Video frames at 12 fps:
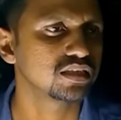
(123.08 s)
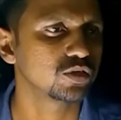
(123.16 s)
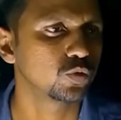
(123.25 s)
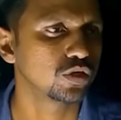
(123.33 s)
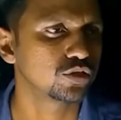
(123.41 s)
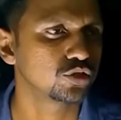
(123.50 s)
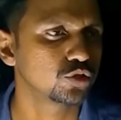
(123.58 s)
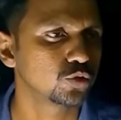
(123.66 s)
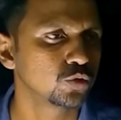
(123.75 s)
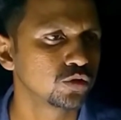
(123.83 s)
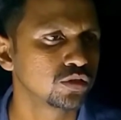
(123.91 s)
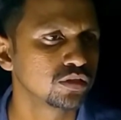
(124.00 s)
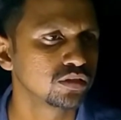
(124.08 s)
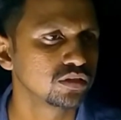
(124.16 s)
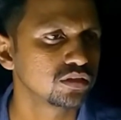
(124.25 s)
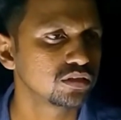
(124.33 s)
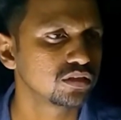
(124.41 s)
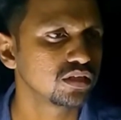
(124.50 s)
equal to
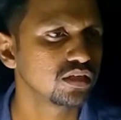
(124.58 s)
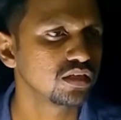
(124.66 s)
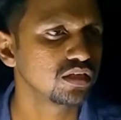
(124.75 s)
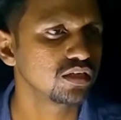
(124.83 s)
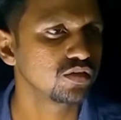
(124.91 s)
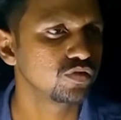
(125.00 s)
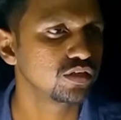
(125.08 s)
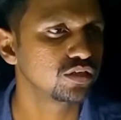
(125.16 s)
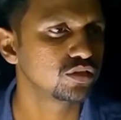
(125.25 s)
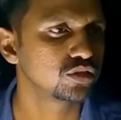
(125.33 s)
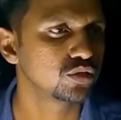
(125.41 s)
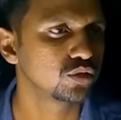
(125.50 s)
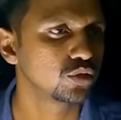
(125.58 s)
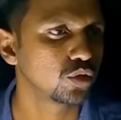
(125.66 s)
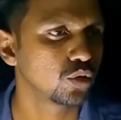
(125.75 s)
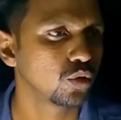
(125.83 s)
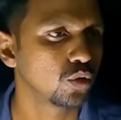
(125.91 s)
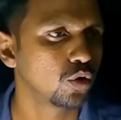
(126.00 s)

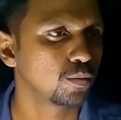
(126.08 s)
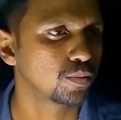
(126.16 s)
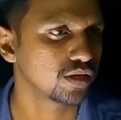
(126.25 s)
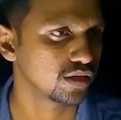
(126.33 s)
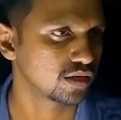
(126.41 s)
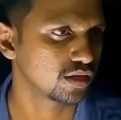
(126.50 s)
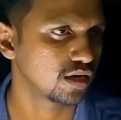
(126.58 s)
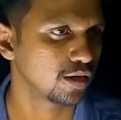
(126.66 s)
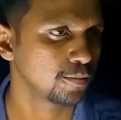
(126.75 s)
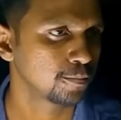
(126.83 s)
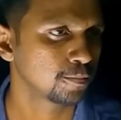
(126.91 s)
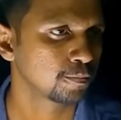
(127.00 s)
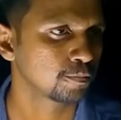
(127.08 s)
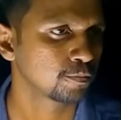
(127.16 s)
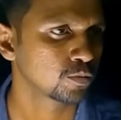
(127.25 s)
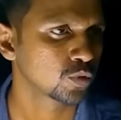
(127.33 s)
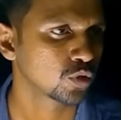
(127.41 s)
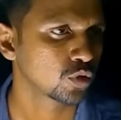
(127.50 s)
CV0 omega
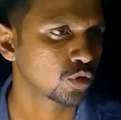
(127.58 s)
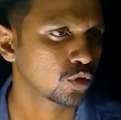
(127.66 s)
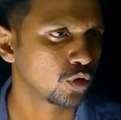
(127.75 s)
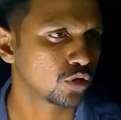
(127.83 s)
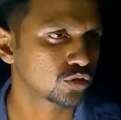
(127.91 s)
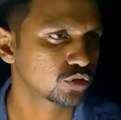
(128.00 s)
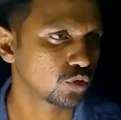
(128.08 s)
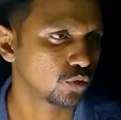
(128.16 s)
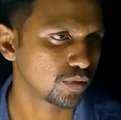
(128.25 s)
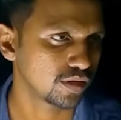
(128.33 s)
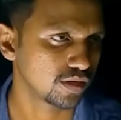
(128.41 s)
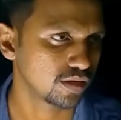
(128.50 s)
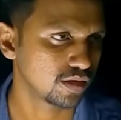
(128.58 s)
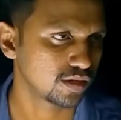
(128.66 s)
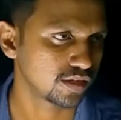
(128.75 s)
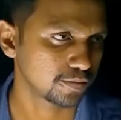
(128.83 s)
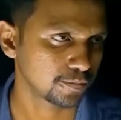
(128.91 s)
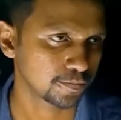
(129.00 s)
cos omega
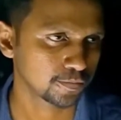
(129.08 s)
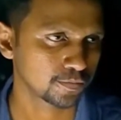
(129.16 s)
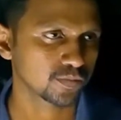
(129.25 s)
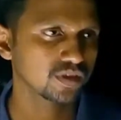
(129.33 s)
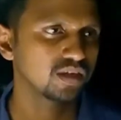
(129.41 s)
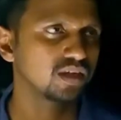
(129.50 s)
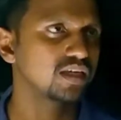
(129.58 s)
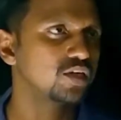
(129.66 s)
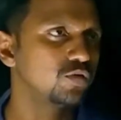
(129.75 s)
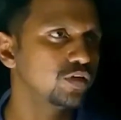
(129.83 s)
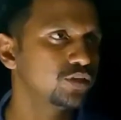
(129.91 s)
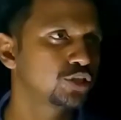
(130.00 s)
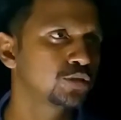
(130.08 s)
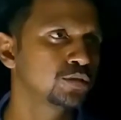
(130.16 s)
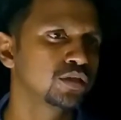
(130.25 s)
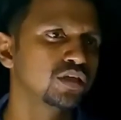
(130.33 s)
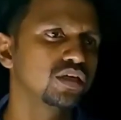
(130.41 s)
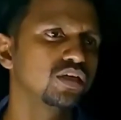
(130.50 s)
t, in which
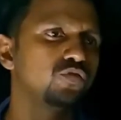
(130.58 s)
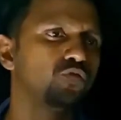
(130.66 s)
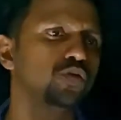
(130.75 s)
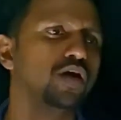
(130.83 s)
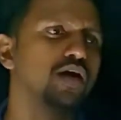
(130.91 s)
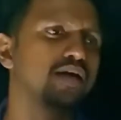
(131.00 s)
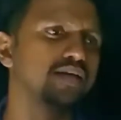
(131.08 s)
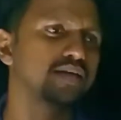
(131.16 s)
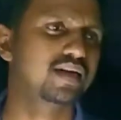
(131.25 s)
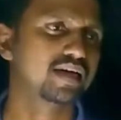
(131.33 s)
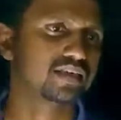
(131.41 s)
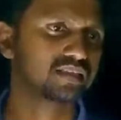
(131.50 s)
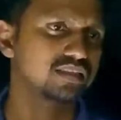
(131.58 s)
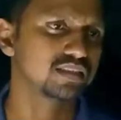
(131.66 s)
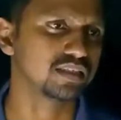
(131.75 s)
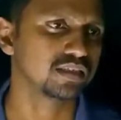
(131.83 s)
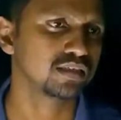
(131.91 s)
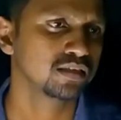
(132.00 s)
if we are
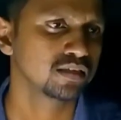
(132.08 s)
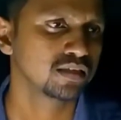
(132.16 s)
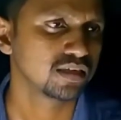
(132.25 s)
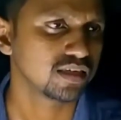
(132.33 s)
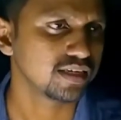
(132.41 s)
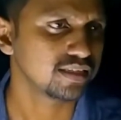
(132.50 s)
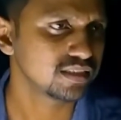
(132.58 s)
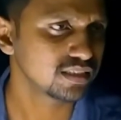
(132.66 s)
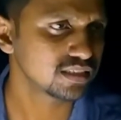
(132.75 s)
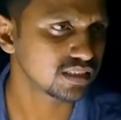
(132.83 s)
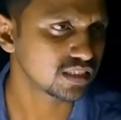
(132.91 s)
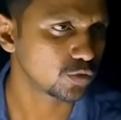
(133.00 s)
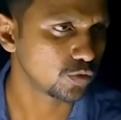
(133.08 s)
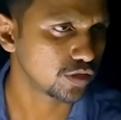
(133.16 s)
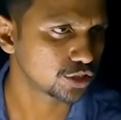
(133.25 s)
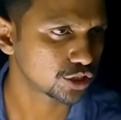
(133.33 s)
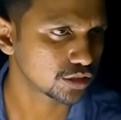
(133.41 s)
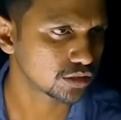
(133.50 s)
analyzing in this
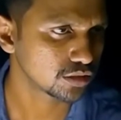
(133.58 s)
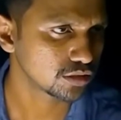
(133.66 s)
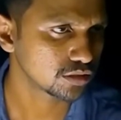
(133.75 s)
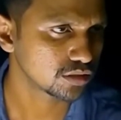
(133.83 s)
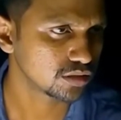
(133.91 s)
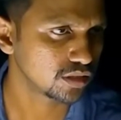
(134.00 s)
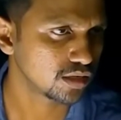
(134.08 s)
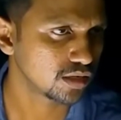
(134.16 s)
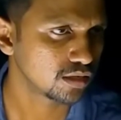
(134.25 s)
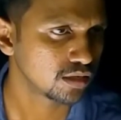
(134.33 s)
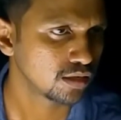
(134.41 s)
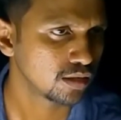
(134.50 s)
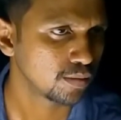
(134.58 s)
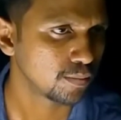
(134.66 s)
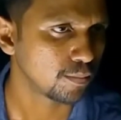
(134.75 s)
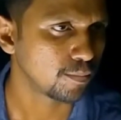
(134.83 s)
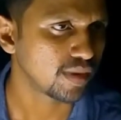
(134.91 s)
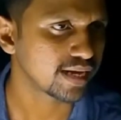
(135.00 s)
equation, the
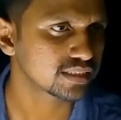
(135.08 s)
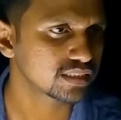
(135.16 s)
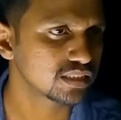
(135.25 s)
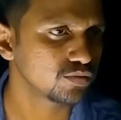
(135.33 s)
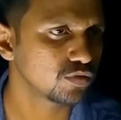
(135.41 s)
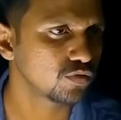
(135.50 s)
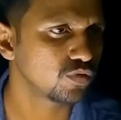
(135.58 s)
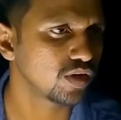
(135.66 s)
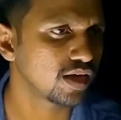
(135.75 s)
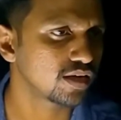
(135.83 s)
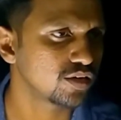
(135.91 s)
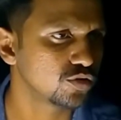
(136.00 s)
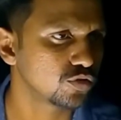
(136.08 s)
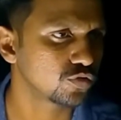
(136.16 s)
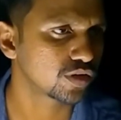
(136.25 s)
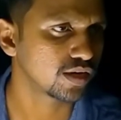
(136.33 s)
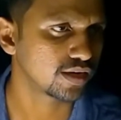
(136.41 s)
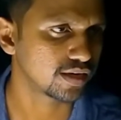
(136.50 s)
maximum value of
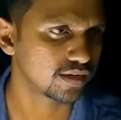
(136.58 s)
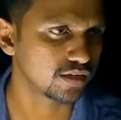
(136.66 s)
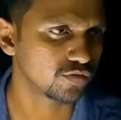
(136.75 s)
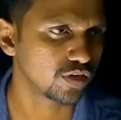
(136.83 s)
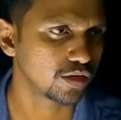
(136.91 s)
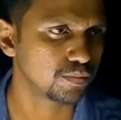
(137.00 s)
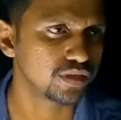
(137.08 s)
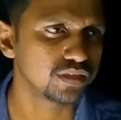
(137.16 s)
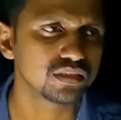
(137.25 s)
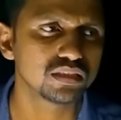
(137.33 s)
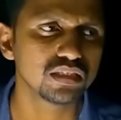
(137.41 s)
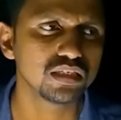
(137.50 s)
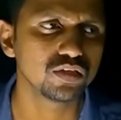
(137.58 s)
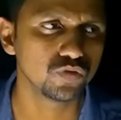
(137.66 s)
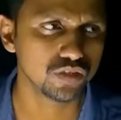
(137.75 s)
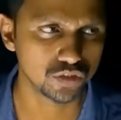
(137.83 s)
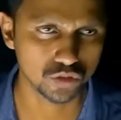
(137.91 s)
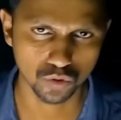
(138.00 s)
current will be
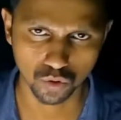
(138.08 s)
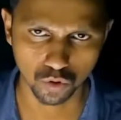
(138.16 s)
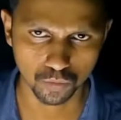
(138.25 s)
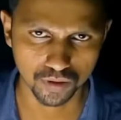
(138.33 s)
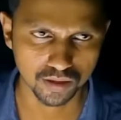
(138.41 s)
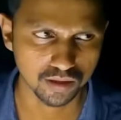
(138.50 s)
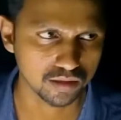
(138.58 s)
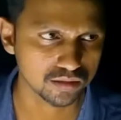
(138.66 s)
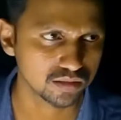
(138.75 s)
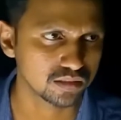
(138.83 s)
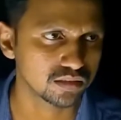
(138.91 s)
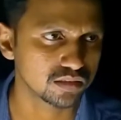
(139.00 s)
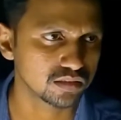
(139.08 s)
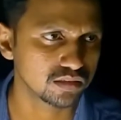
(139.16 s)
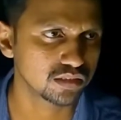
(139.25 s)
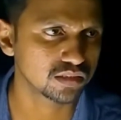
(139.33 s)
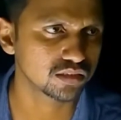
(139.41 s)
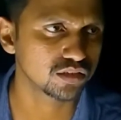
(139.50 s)
CV0 omega. Since
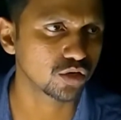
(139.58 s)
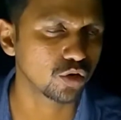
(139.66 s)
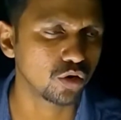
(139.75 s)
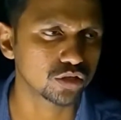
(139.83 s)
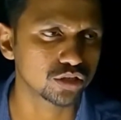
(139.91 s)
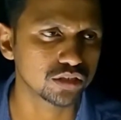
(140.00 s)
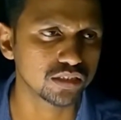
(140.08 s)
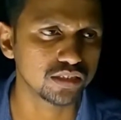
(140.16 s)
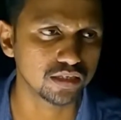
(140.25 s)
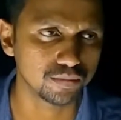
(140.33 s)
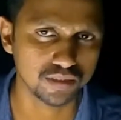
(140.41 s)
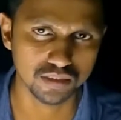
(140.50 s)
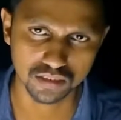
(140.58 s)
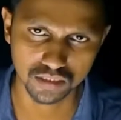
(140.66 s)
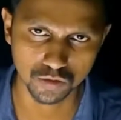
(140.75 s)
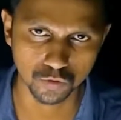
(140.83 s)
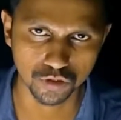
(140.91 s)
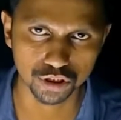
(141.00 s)
this is the constant term in this
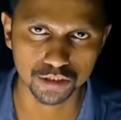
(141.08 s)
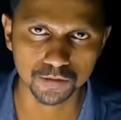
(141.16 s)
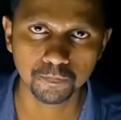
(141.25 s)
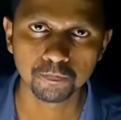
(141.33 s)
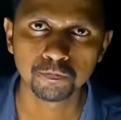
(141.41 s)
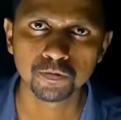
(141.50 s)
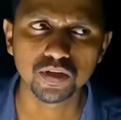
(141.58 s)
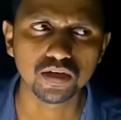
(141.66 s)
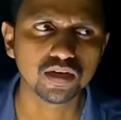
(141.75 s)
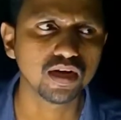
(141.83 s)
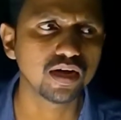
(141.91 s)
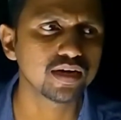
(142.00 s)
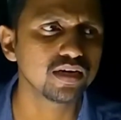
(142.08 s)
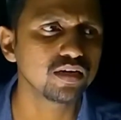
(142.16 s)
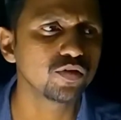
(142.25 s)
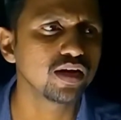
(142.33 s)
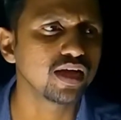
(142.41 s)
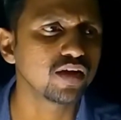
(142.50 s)
equation, the current
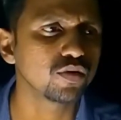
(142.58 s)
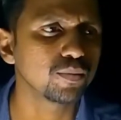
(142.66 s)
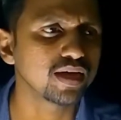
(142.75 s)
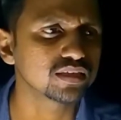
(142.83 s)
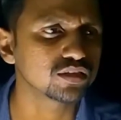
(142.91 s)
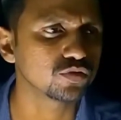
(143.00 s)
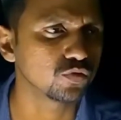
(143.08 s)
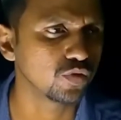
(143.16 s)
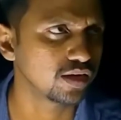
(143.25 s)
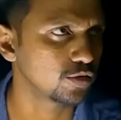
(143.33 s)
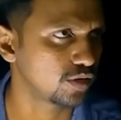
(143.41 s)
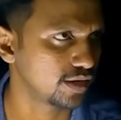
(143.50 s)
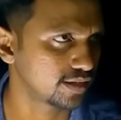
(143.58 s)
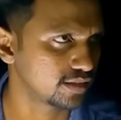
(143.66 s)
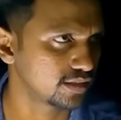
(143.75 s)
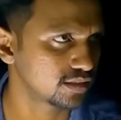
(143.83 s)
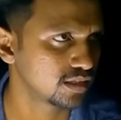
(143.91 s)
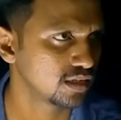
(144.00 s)
will have a maximum value like
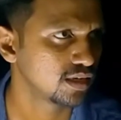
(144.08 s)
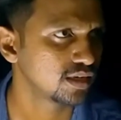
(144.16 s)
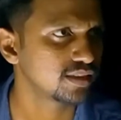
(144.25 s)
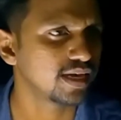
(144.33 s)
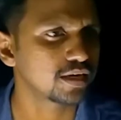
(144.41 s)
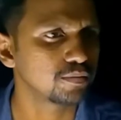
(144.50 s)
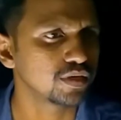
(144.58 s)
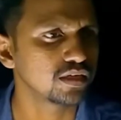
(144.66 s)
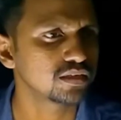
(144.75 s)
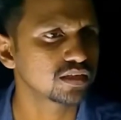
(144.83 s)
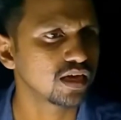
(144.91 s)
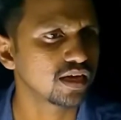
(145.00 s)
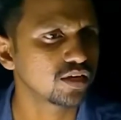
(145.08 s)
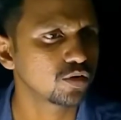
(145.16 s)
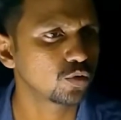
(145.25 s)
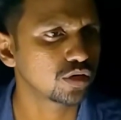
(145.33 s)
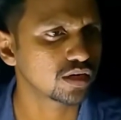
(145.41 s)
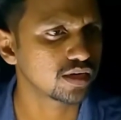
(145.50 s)
this. That means I
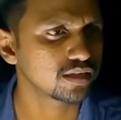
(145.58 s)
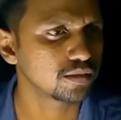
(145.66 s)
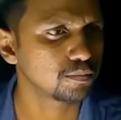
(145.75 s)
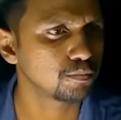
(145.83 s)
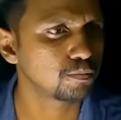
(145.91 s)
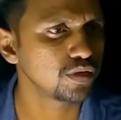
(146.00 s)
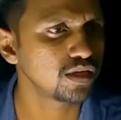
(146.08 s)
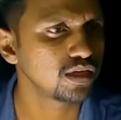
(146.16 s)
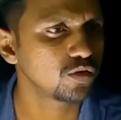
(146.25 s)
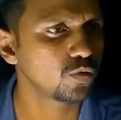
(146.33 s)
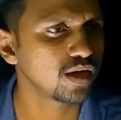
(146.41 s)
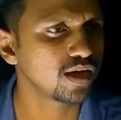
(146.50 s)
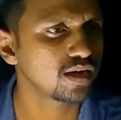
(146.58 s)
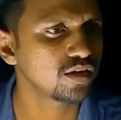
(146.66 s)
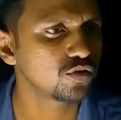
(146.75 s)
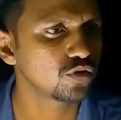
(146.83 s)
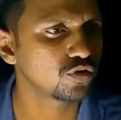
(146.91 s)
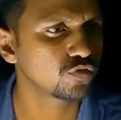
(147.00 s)
could write the peak
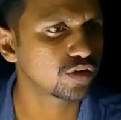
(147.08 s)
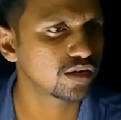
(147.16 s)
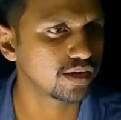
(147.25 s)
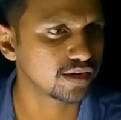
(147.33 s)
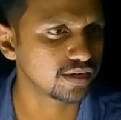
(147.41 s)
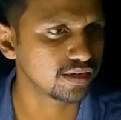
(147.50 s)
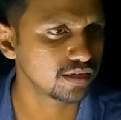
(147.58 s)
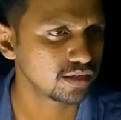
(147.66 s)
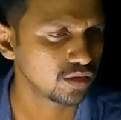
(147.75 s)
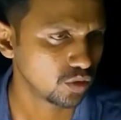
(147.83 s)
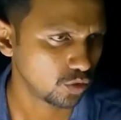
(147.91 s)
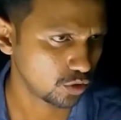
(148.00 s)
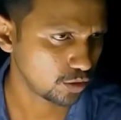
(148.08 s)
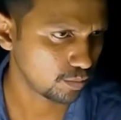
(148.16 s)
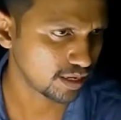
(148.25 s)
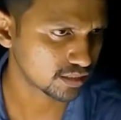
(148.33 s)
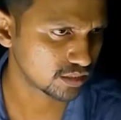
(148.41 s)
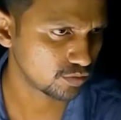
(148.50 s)
value of current or the
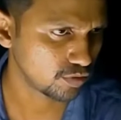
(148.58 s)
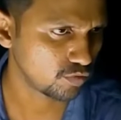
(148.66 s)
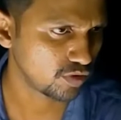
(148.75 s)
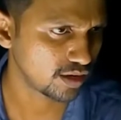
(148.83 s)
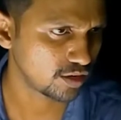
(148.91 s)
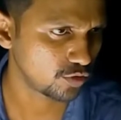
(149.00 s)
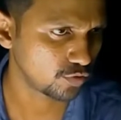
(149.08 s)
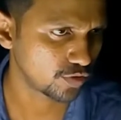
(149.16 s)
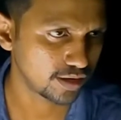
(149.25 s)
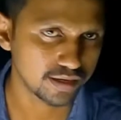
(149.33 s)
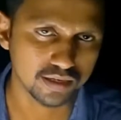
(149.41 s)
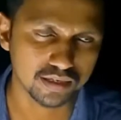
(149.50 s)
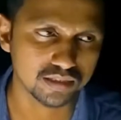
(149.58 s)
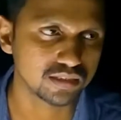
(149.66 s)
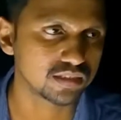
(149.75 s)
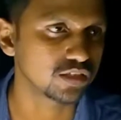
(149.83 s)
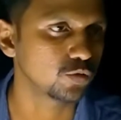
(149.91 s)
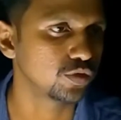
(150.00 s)
maximum value of current in this
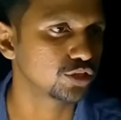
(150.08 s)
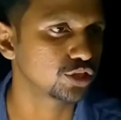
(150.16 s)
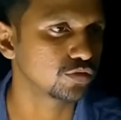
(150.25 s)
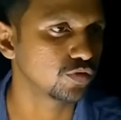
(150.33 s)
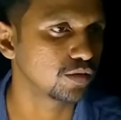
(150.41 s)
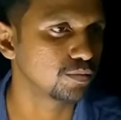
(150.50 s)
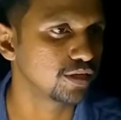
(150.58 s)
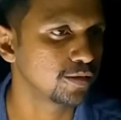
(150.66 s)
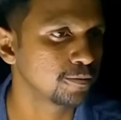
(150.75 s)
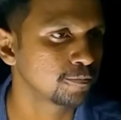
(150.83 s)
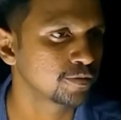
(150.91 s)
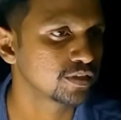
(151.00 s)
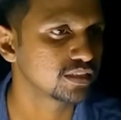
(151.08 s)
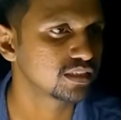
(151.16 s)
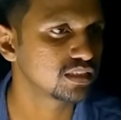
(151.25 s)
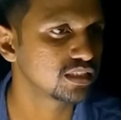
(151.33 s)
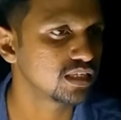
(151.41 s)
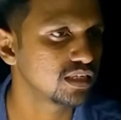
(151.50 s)
equation will be
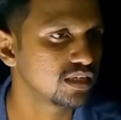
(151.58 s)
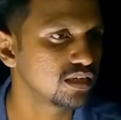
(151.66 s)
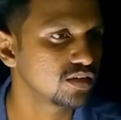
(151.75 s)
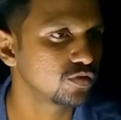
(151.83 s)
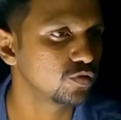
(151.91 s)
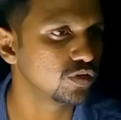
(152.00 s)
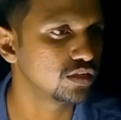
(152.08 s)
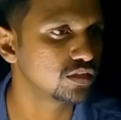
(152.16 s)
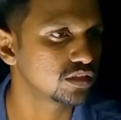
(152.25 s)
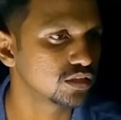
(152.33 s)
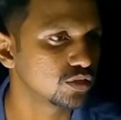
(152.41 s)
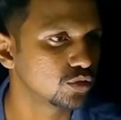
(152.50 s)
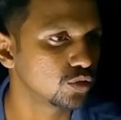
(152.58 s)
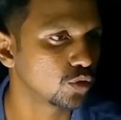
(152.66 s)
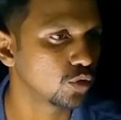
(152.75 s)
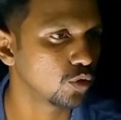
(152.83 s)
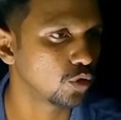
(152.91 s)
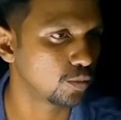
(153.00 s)

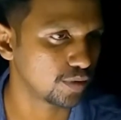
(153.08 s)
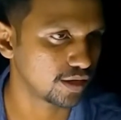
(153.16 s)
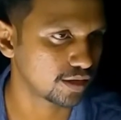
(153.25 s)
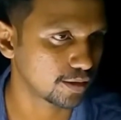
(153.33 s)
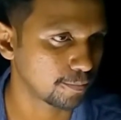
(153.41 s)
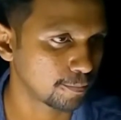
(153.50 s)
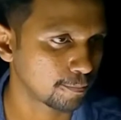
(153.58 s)
CV0 omega.